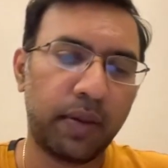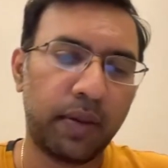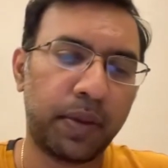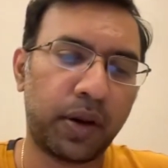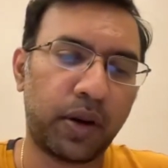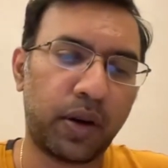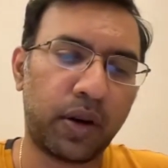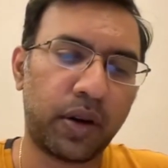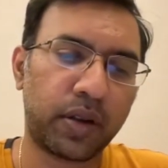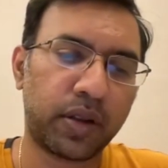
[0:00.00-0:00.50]

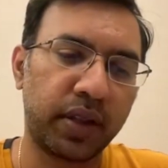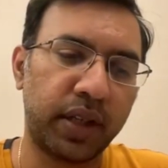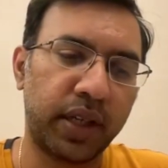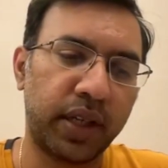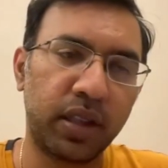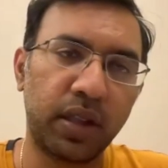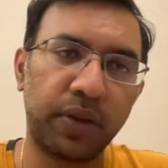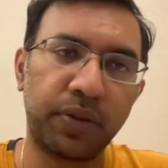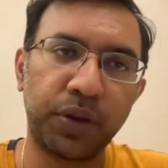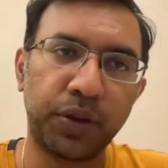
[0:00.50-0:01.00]
because
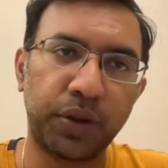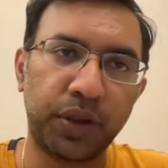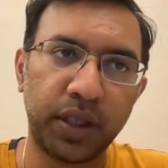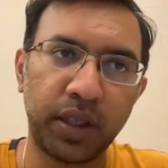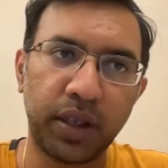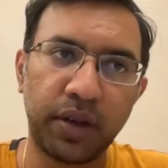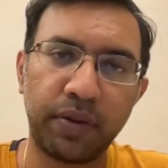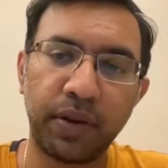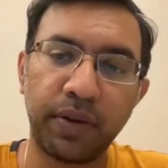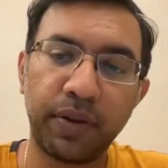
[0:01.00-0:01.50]
in the
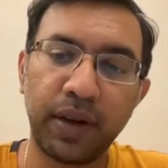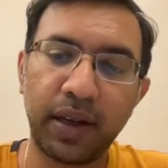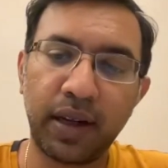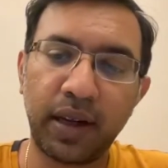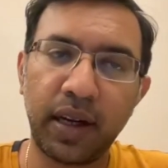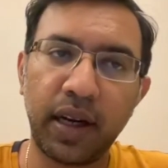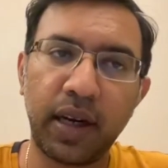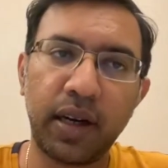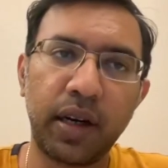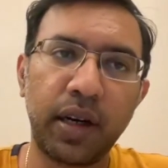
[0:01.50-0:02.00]
future, we will
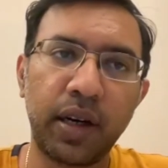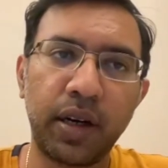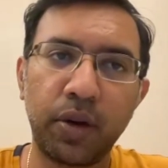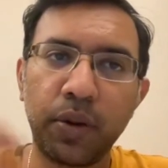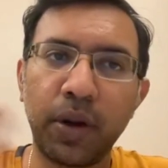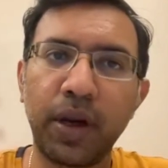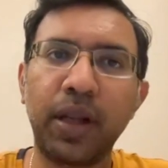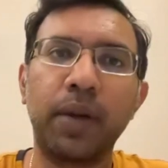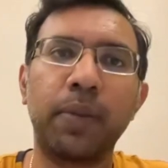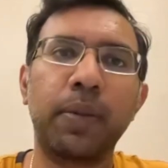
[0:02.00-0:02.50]
create it
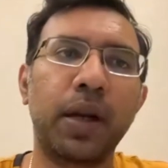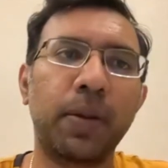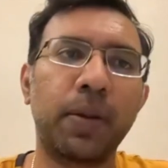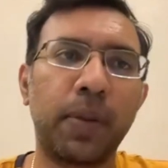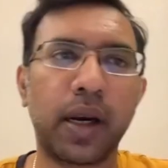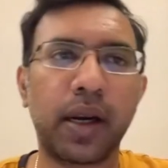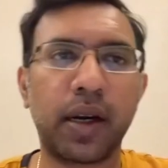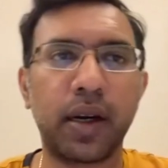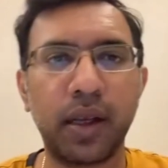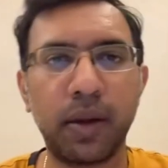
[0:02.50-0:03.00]
into an email
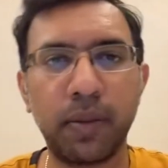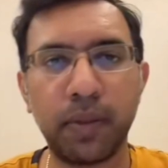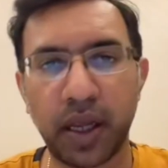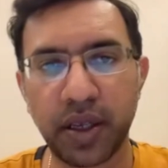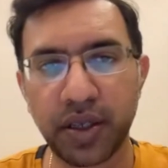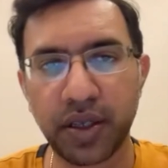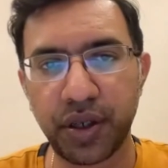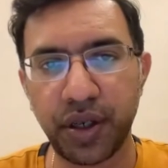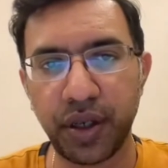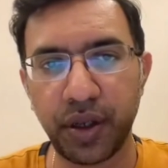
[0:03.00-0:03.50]
marketing
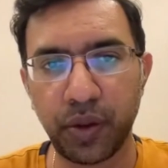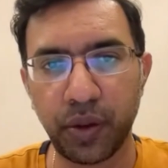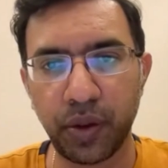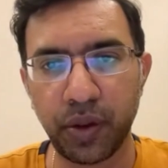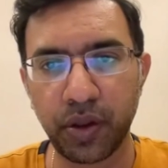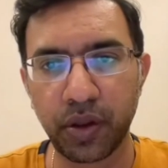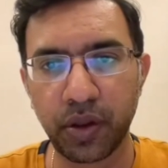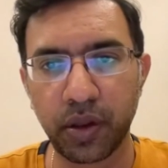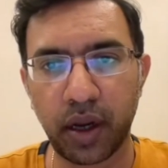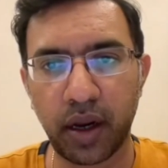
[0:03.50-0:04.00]
mastery
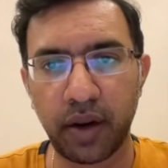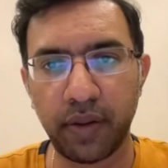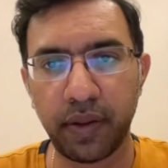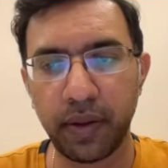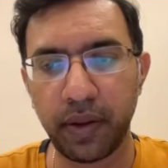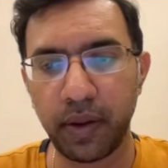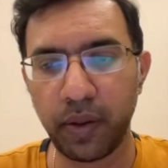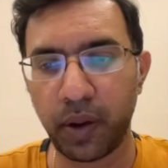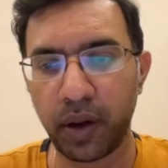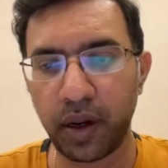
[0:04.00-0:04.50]
course, and
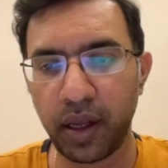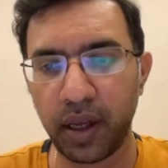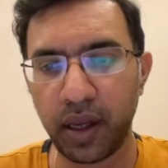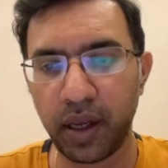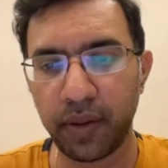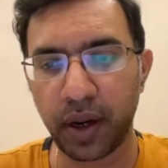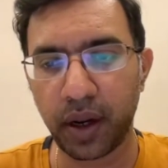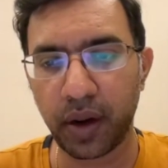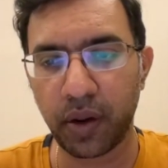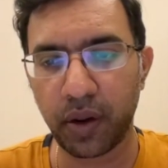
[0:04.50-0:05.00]
we will only
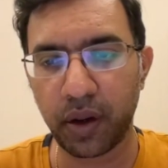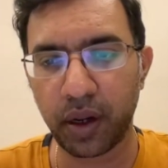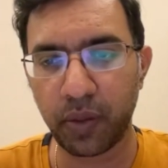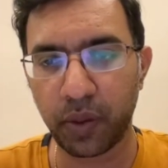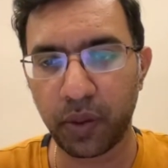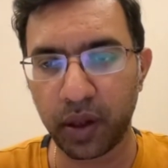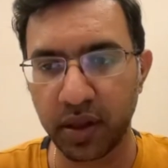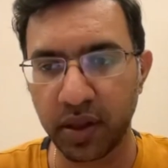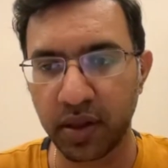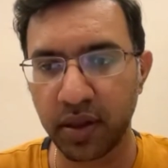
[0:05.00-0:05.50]
give recorded
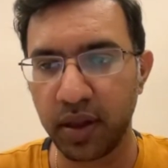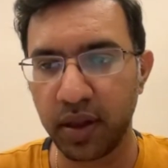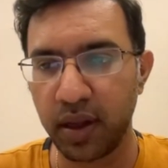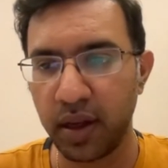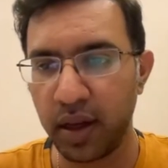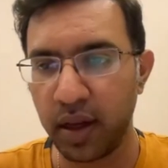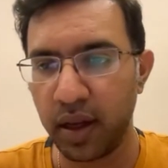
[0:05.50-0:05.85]
ones.